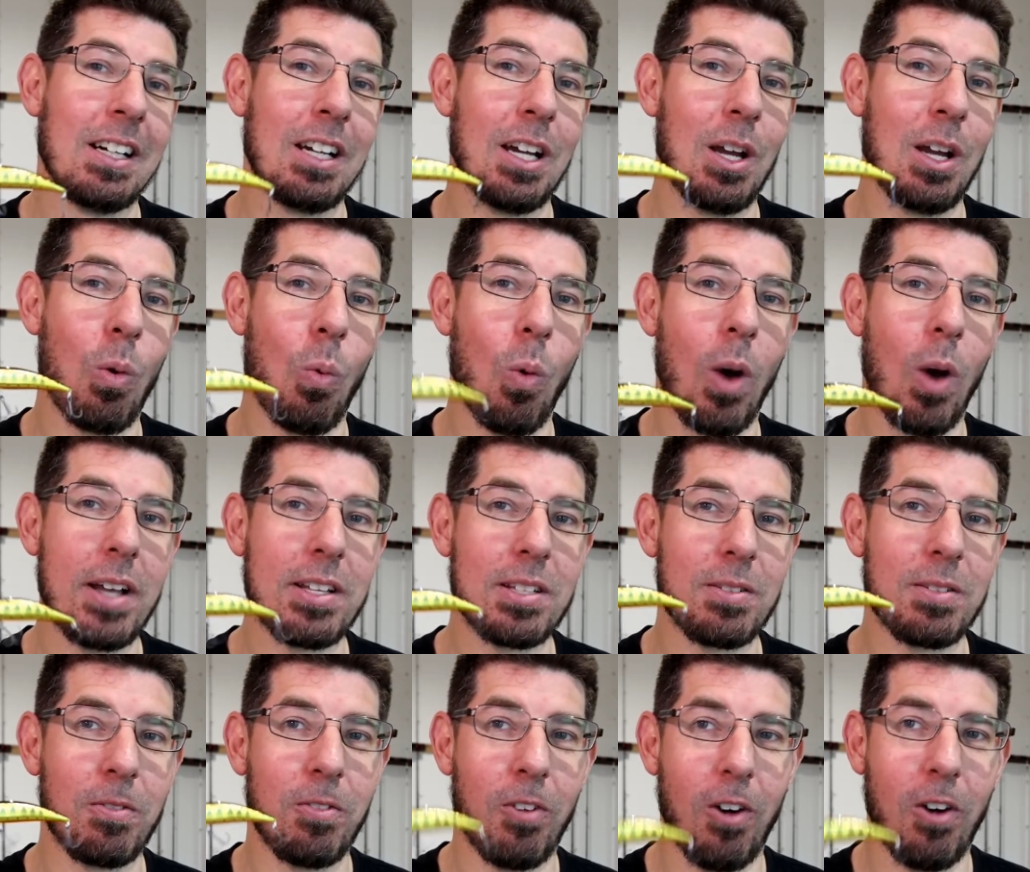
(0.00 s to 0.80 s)
It
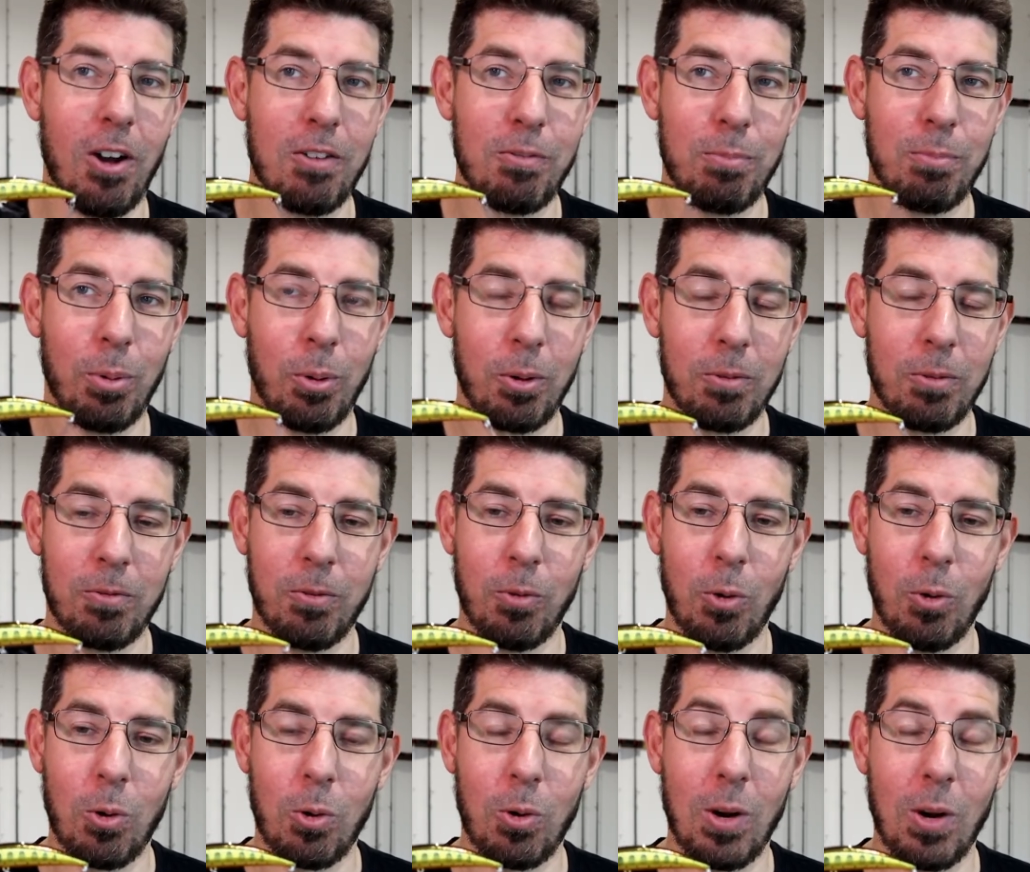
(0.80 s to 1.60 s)
weighs
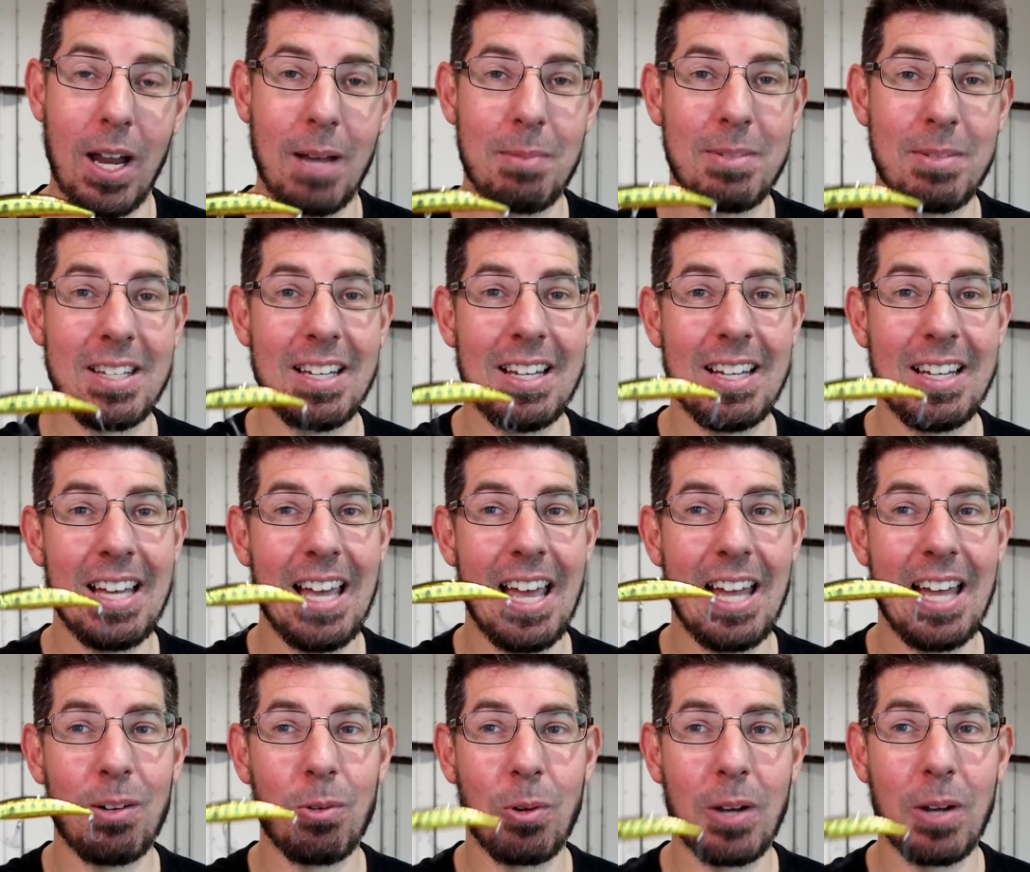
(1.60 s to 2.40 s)
5.4 grams
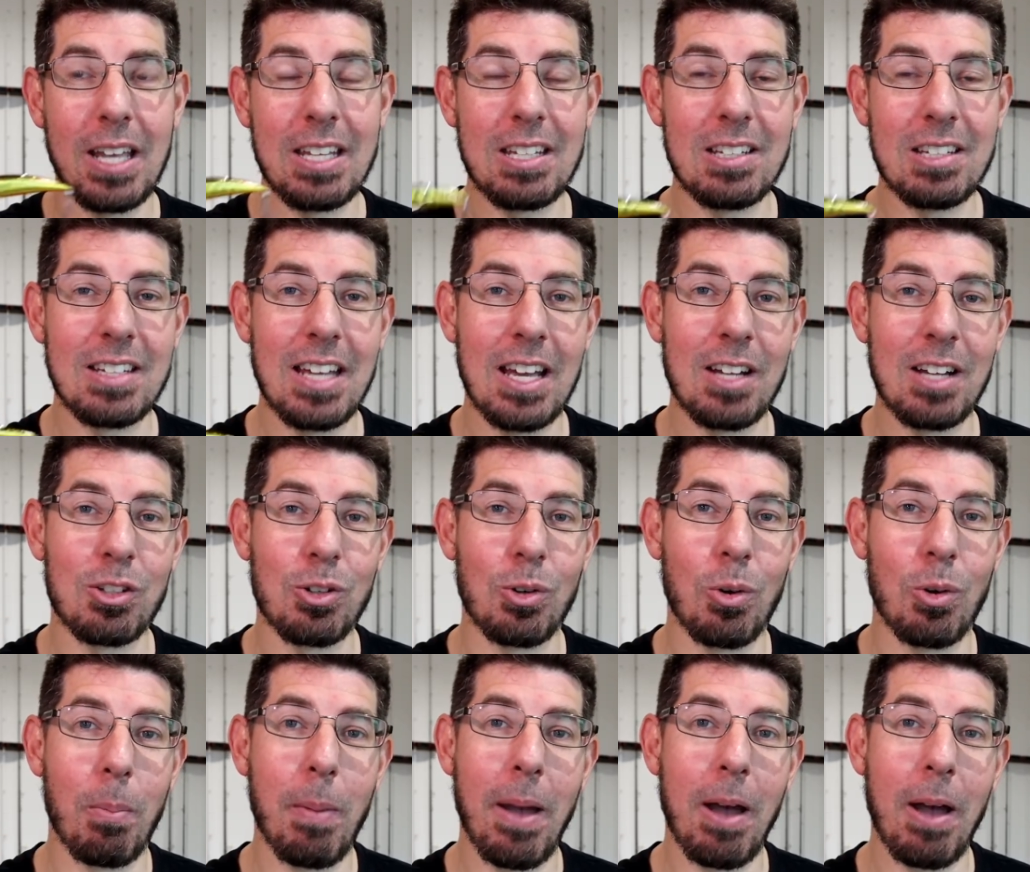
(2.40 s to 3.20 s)
and it will get you down
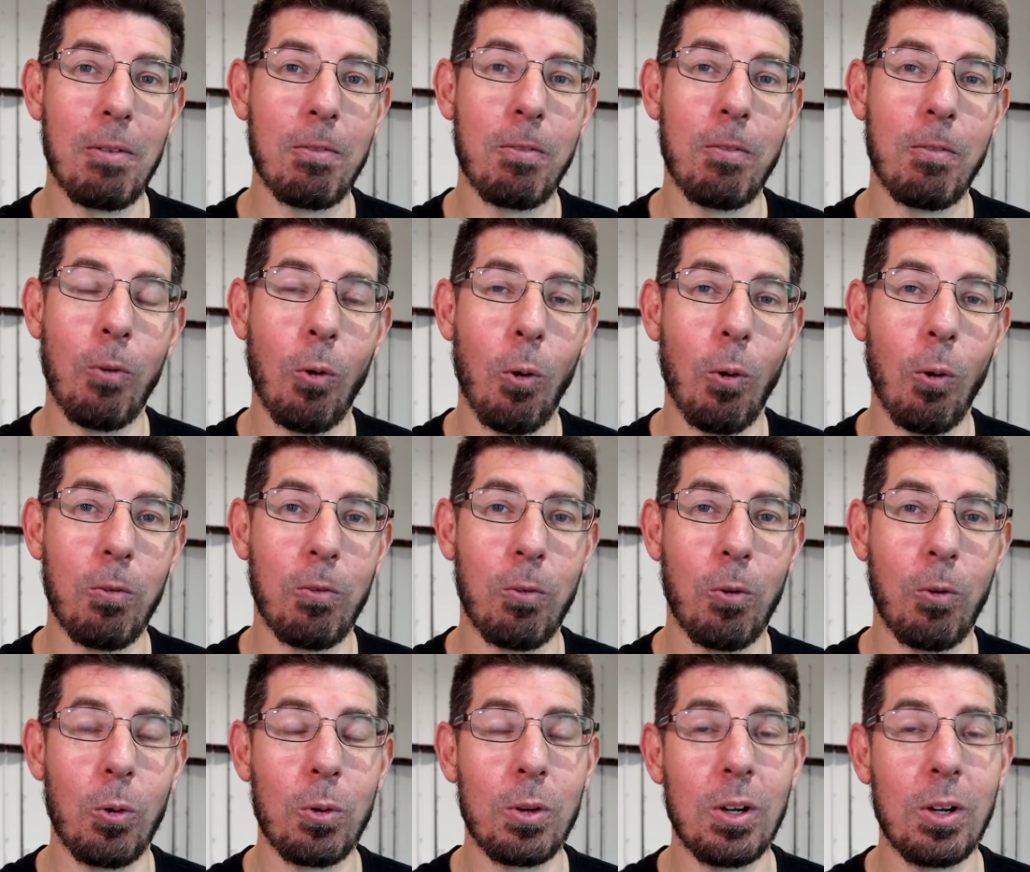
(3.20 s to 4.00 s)
to about 4
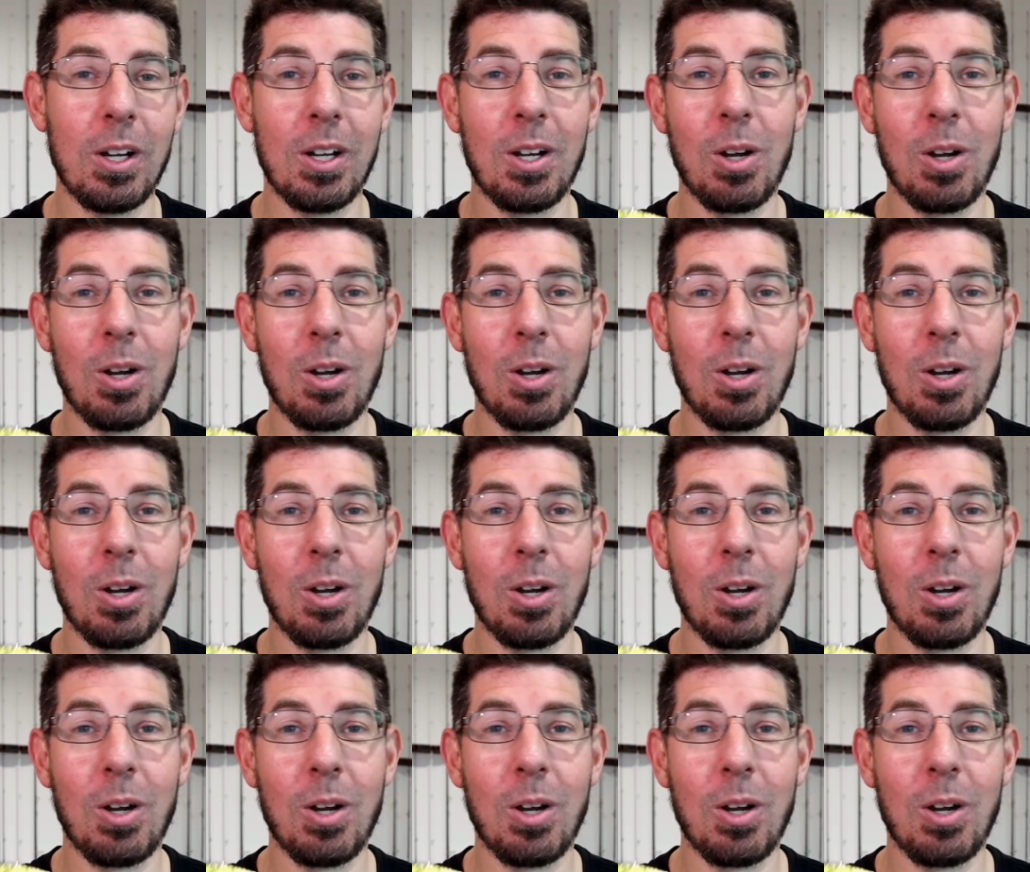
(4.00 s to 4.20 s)
foot,